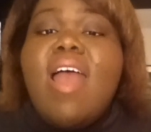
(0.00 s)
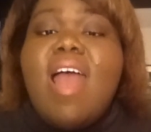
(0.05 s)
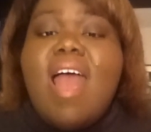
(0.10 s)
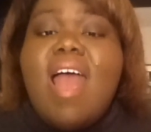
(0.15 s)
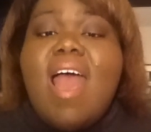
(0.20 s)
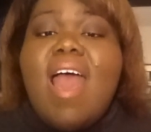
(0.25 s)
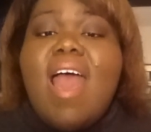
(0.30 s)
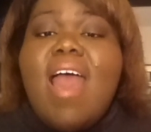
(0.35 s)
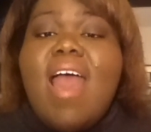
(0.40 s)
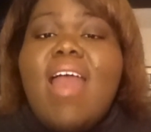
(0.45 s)

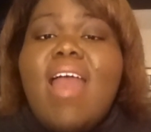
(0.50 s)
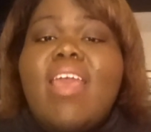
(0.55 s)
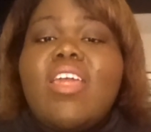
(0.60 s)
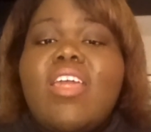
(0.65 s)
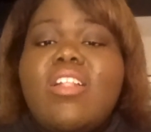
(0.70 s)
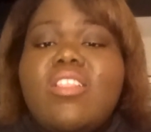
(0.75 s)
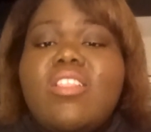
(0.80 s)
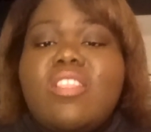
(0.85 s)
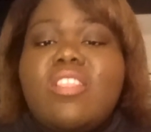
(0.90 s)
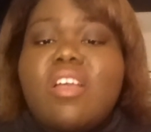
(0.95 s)
I
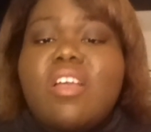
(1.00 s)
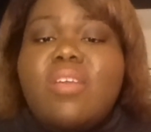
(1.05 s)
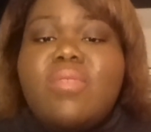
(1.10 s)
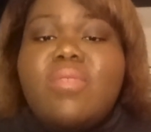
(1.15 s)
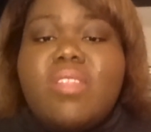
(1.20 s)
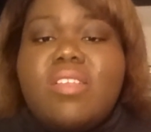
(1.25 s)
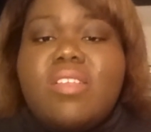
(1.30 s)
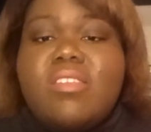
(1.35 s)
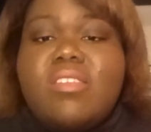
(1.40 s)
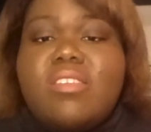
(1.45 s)
love
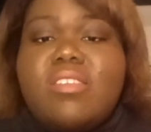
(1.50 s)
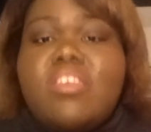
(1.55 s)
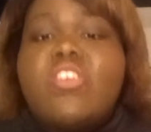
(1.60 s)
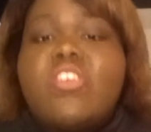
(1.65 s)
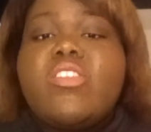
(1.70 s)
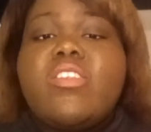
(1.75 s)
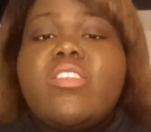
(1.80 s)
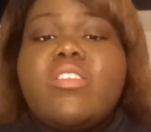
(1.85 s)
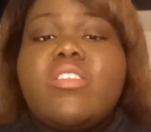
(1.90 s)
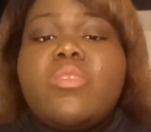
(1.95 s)
this
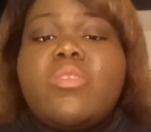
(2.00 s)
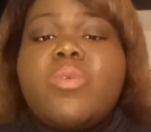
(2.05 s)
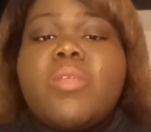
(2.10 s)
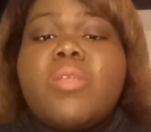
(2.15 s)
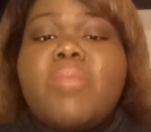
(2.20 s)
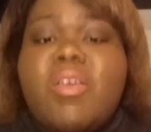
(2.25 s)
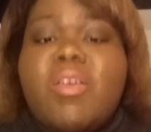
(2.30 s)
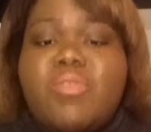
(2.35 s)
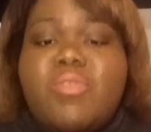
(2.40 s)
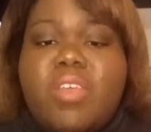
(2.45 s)
series. This is one
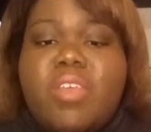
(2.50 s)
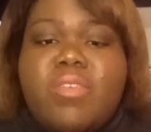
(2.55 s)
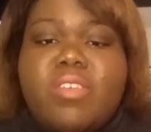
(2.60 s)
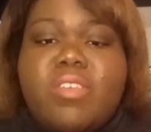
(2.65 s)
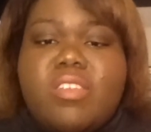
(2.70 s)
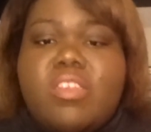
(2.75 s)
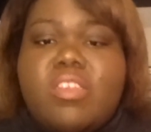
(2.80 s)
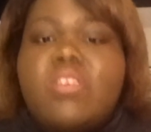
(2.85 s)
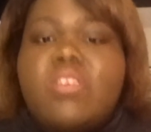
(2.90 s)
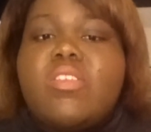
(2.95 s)
of my favorite
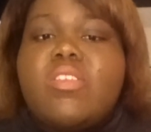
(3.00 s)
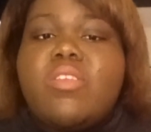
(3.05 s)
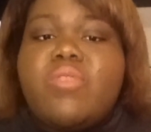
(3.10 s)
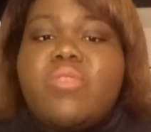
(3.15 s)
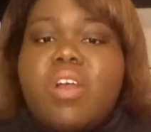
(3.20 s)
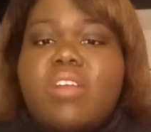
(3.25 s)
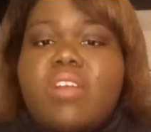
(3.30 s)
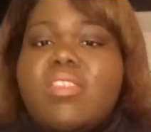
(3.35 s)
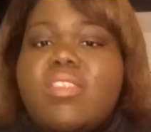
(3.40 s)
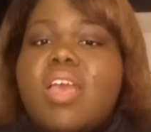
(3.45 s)
series of
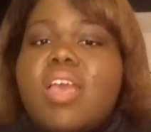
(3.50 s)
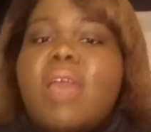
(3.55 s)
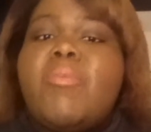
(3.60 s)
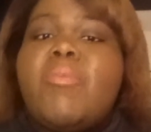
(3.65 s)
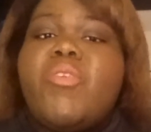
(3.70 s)
all time.